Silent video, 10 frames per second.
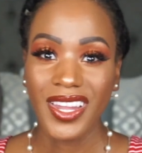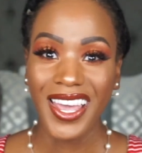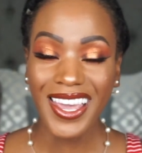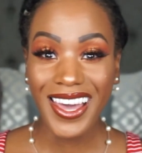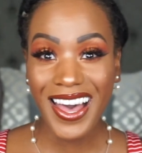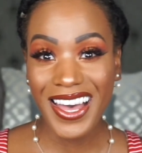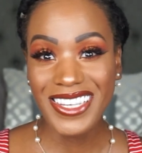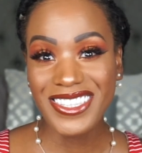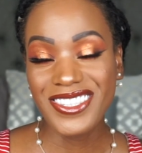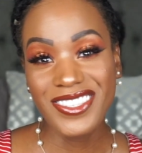Hey
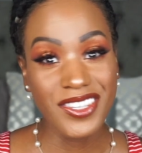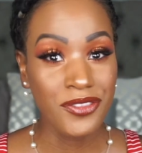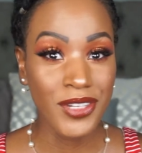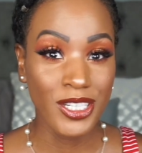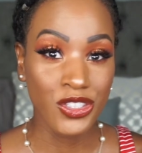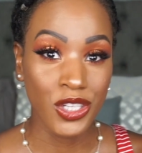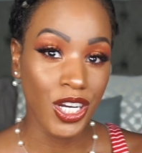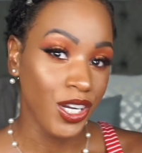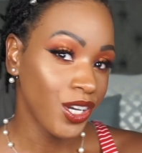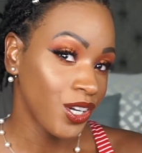guys, this is the finished
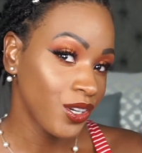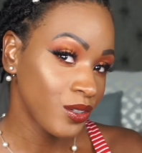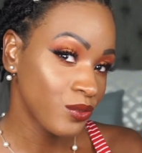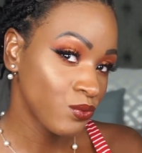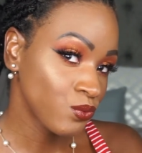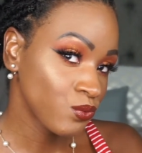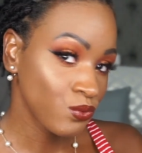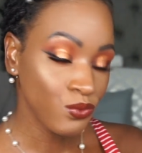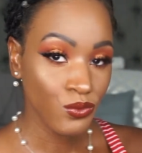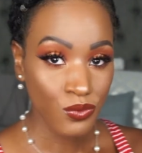look.
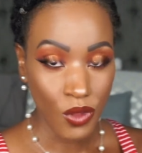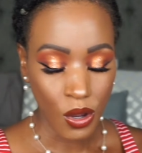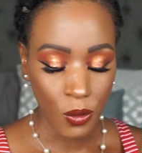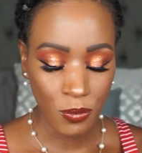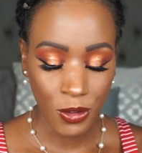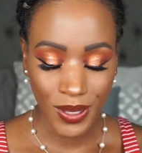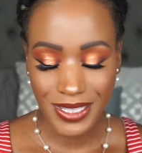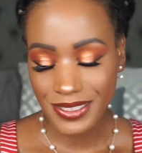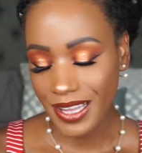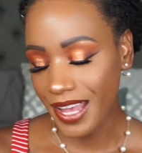Hope you
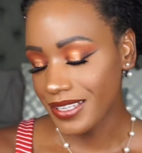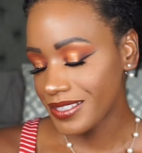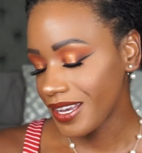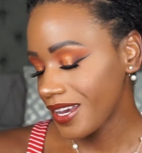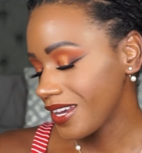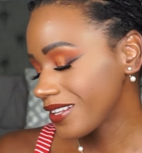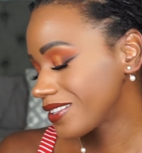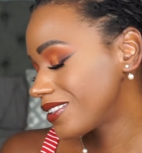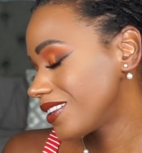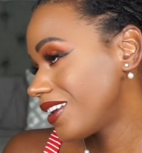guys liked it.
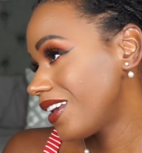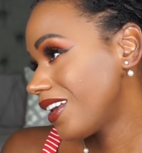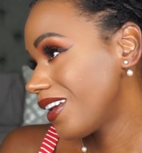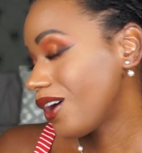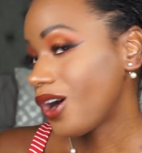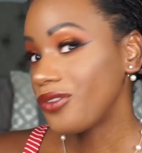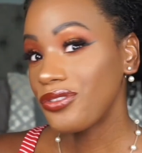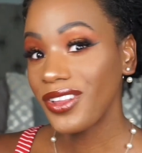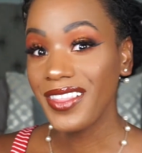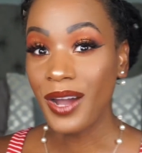
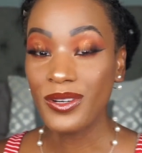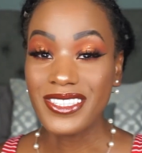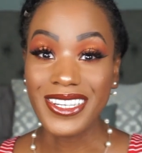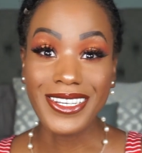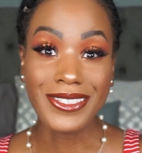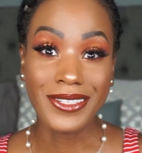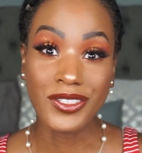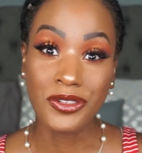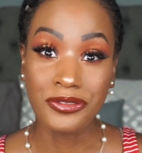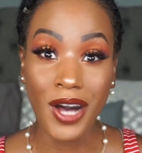Hopefully that was easy
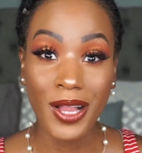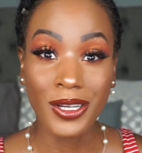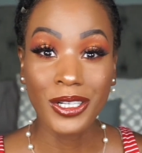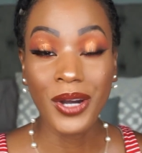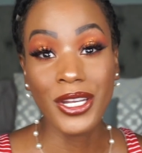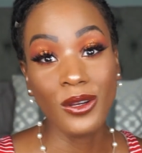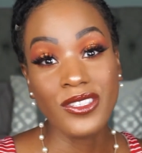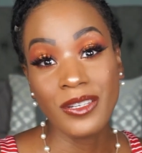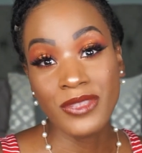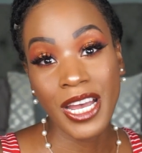to follow. I know
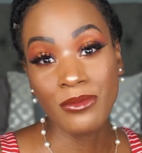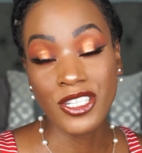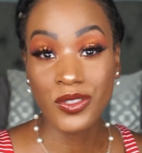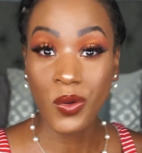sometimes it's